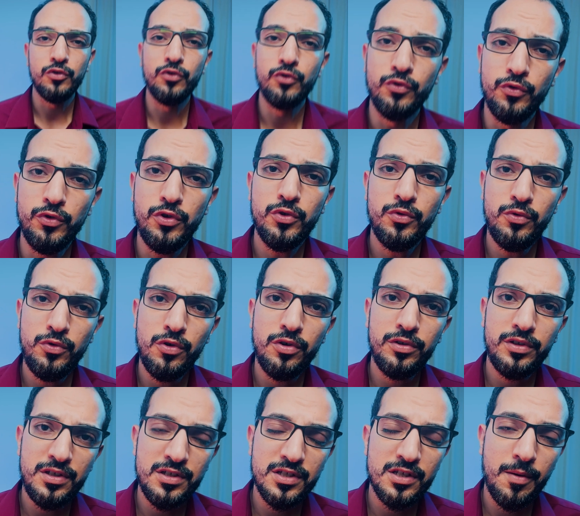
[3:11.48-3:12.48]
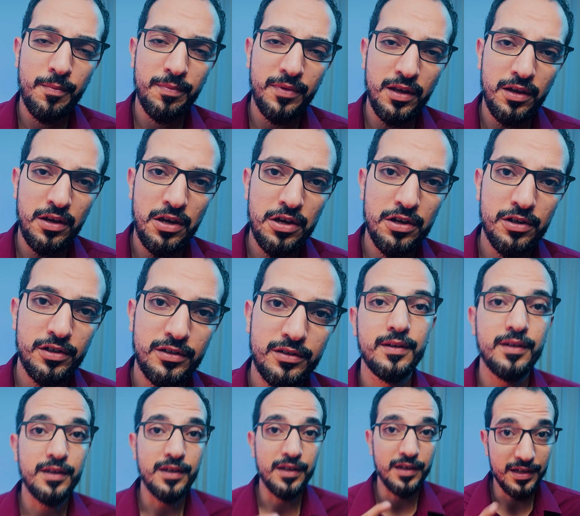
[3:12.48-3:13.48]
Do you notice something here?
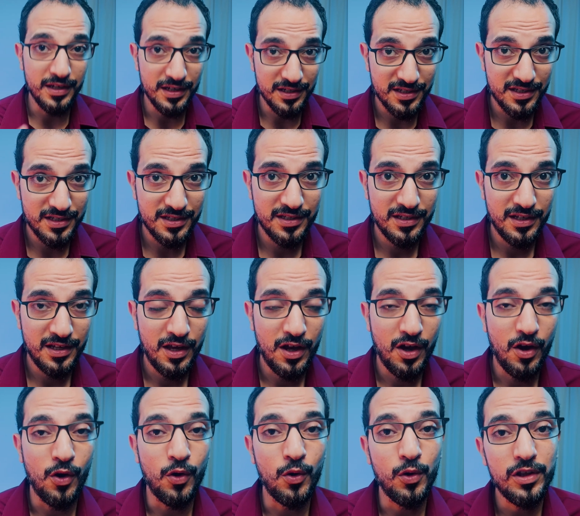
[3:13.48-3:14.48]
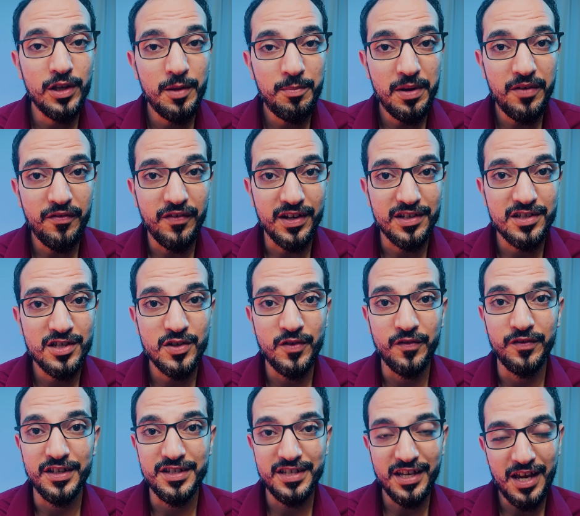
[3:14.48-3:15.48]
Yes, all the prefixes of
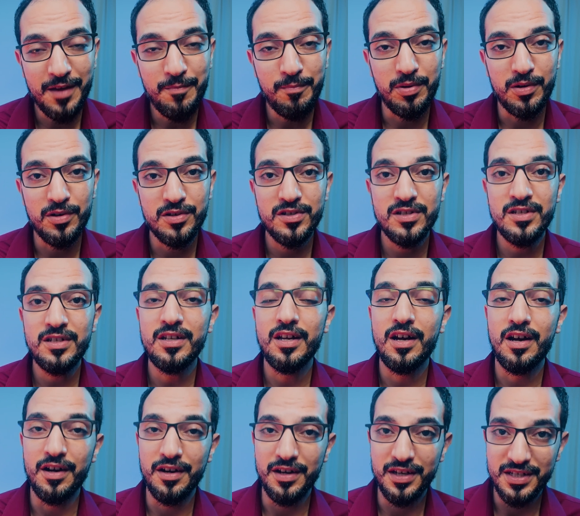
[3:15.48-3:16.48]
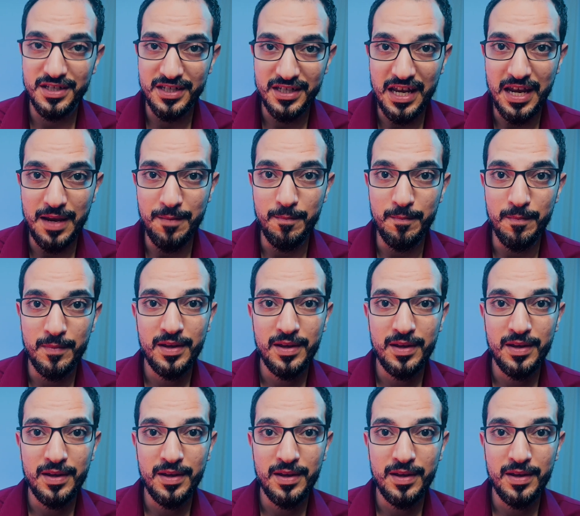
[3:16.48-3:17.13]
the second person are the same.